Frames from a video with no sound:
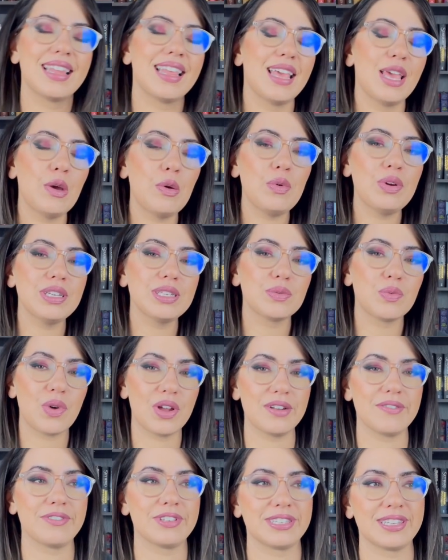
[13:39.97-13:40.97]
it was
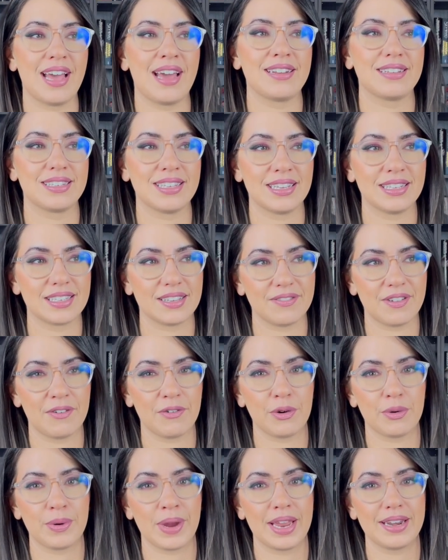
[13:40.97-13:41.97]
one of the saddest things I've
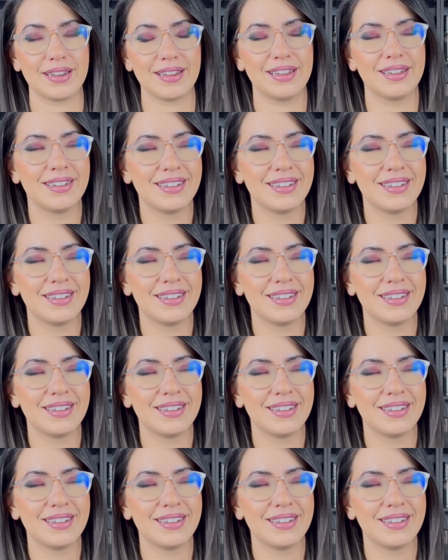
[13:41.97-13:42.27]
ever read.